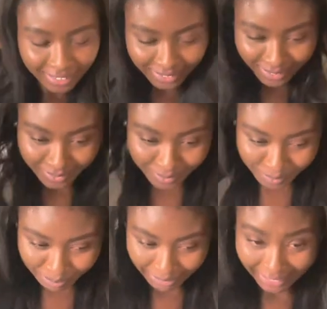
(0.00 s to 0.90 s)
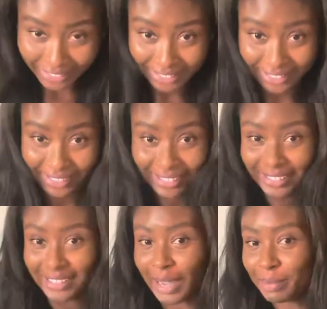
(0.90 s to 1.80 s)
oh my God.
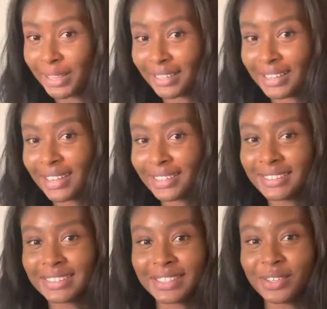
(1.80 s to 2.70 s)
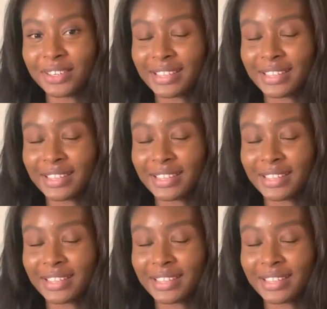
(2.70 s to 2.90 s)
I mean, y'all can see it on